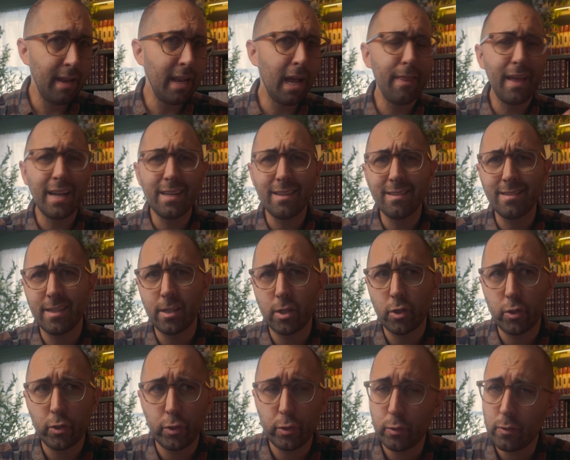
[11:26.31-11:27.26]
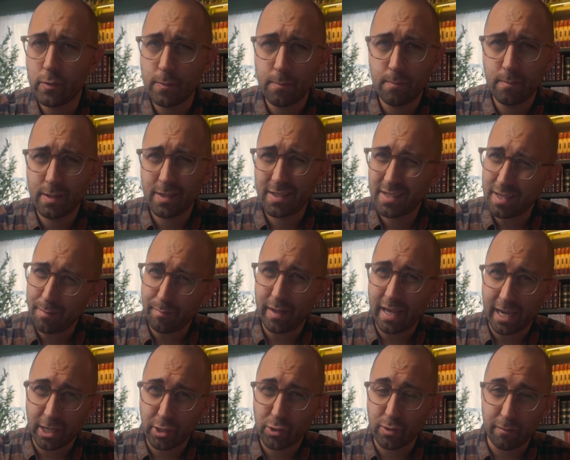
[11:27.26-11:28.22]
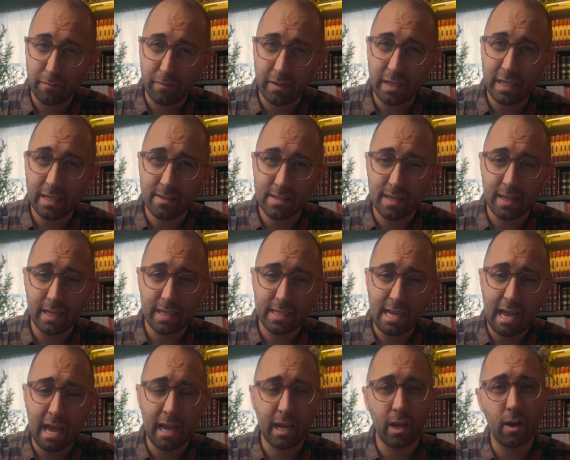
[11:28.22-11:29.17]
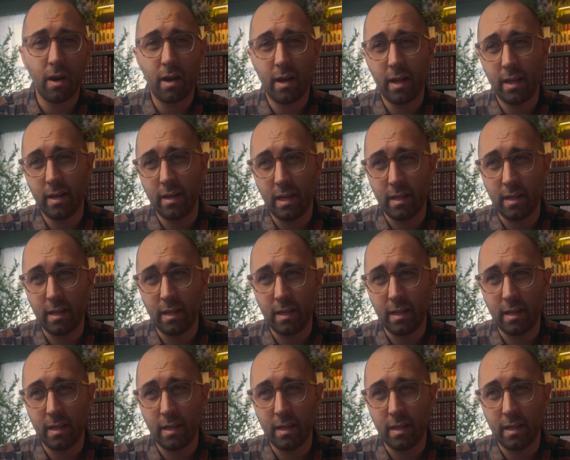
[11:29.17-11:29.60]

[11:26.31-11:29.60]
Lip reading: And now that doesn't include some extra fees that they tack on,